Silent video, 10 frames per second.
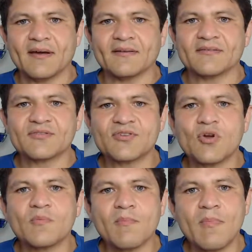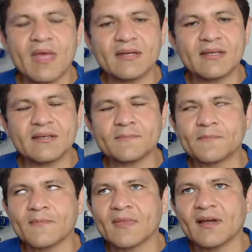so many
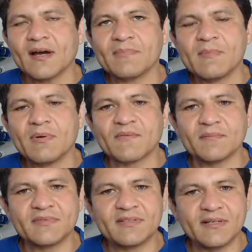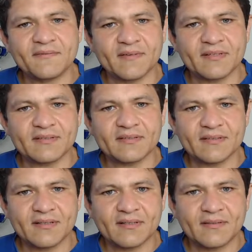people from different
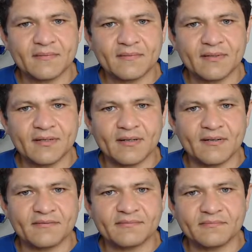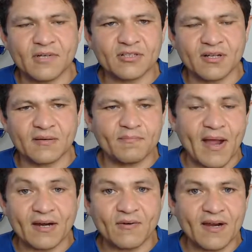martial art
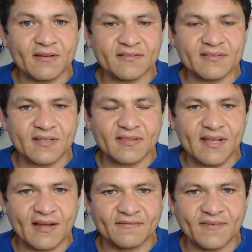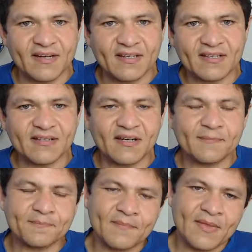backgrounds that they have fighting in
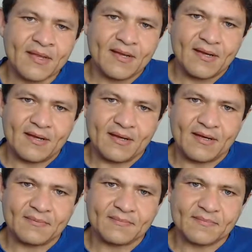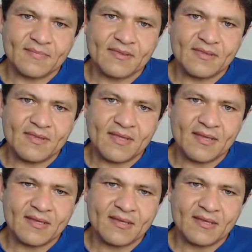there.
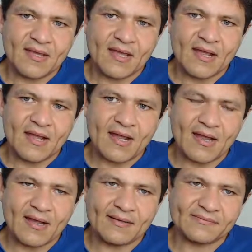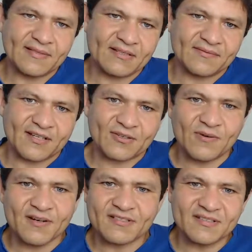They have kind of like
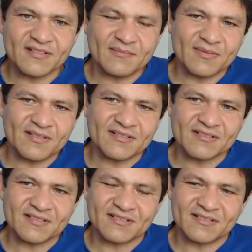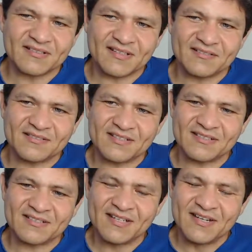crunched the numbers, and
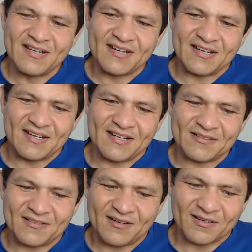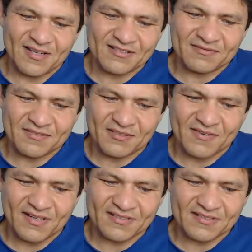did all kinds of
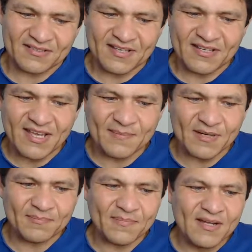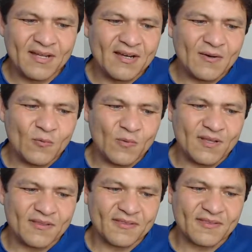surveys, and they came up
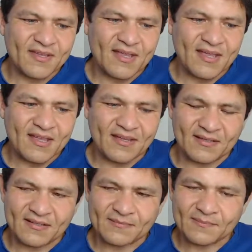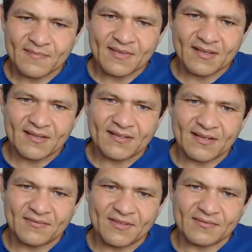with a kind
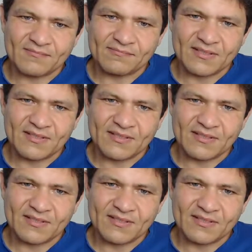of like a